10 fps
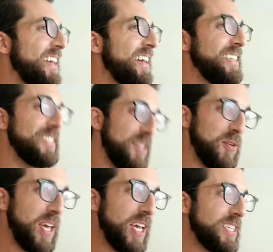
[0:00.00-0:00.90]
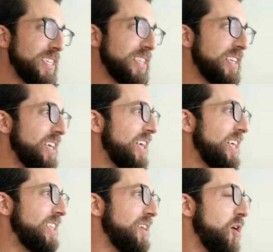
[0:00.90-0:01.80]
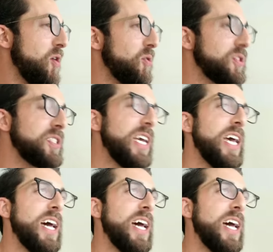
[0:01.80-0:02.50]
It's location, the host,